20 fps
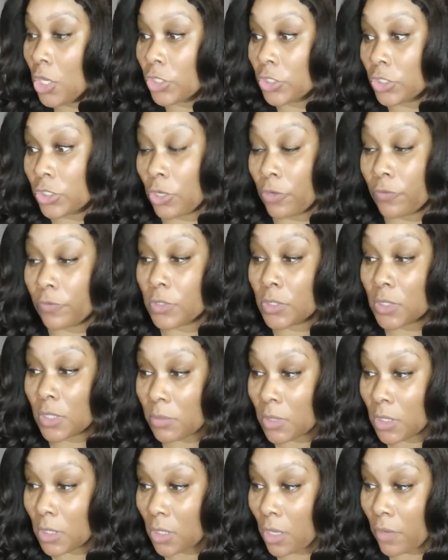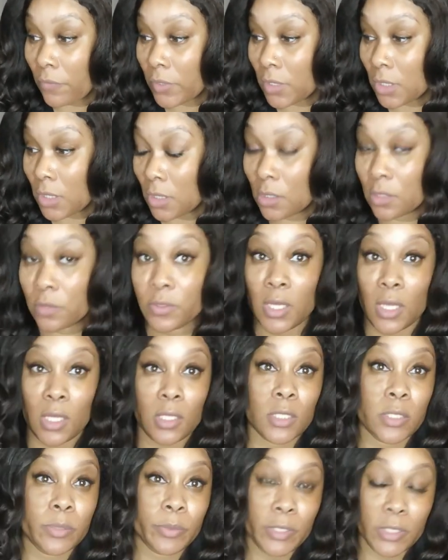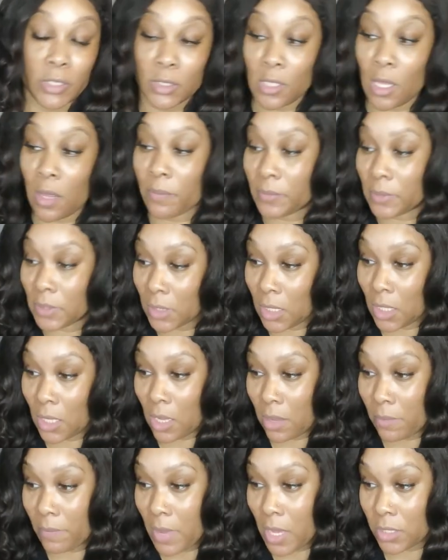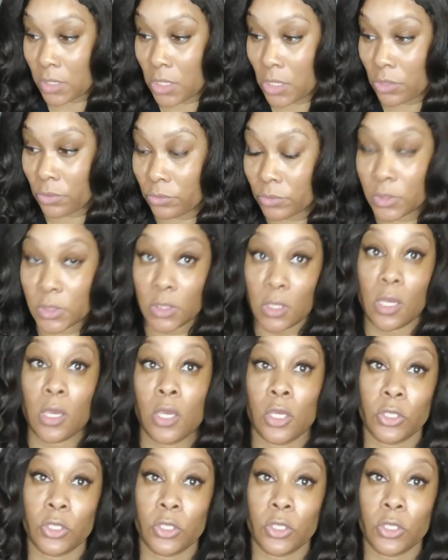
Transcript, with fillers: So if you see me look over here, that is because I'm looking at my notes.